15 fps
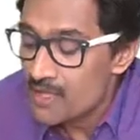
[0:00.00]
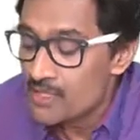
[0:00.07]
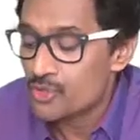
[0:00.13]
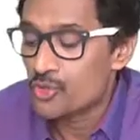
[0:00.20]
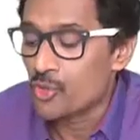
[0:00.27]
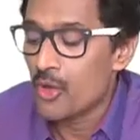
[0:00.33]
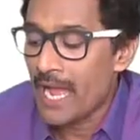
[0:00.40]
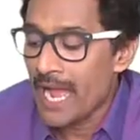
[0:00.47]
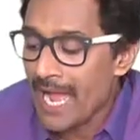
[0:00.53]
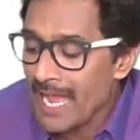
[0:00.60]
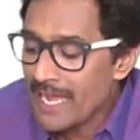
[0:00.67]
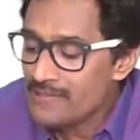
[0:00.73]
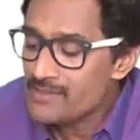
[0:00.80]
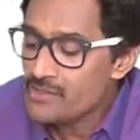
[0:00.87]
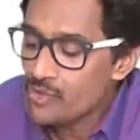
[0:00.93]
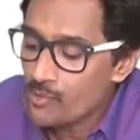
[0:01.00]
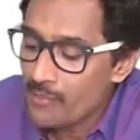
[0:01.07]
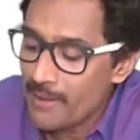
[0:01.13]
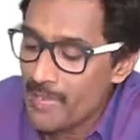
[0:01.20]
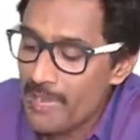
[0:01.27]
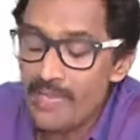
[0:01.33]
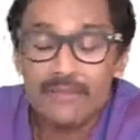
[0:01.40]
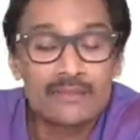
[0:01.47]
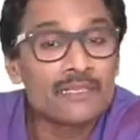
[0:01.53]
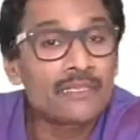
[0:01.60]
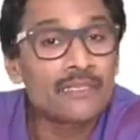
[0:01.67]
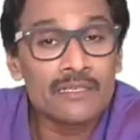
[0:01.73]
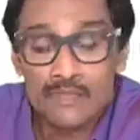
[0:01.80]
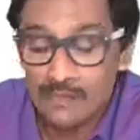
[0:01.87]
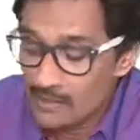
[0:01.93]
So as you make
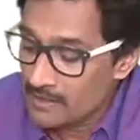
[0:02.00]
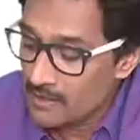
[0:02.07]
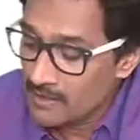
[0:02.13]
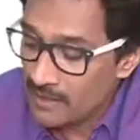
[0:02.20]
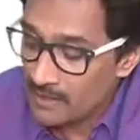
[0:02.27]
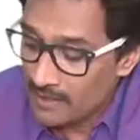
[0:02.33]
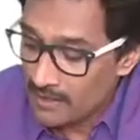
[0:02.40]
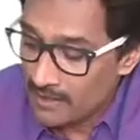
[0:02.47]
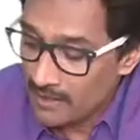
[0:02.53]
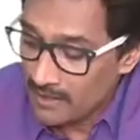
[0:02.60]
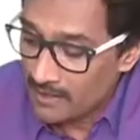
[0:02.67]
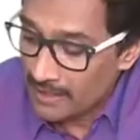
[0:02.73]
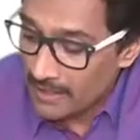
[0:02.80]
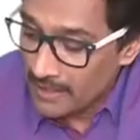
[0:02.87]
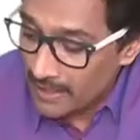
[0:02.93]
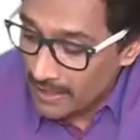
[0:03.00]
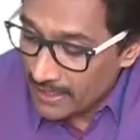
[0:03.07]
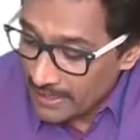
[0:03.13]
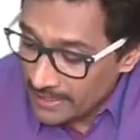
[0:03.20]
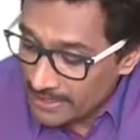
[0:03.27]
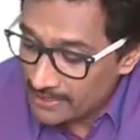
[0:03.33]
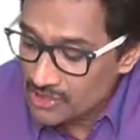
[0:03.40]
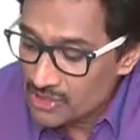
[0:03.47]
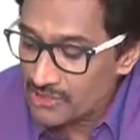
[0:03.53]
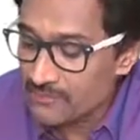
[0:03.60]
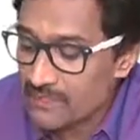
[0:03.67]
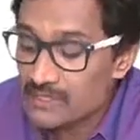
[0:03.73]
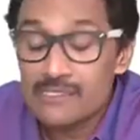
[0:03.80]
the interval